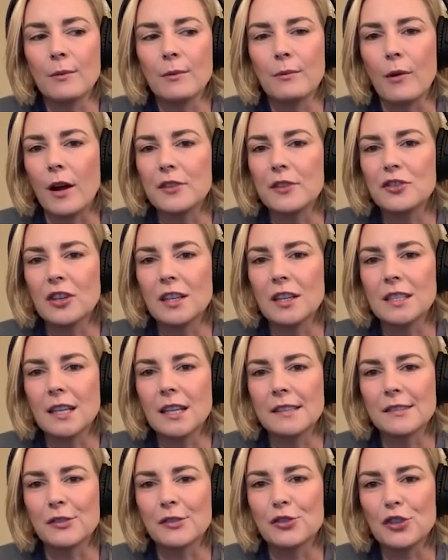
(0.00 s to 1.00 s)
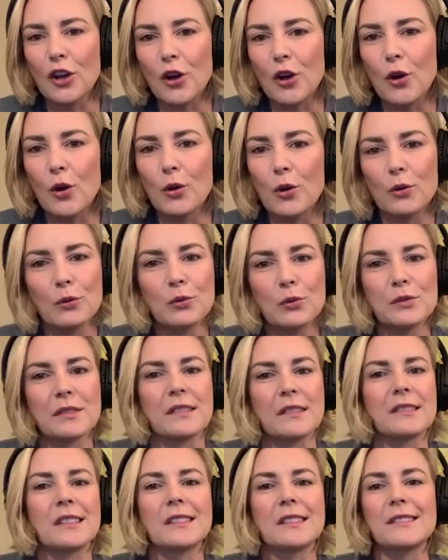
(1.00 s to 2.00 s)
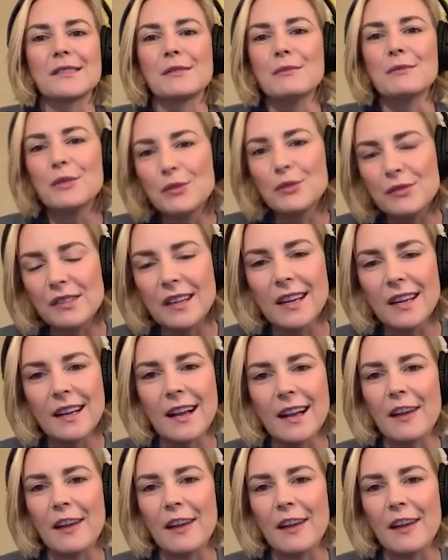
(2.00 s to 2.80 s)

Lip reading: watching tons of shows, listening to some music.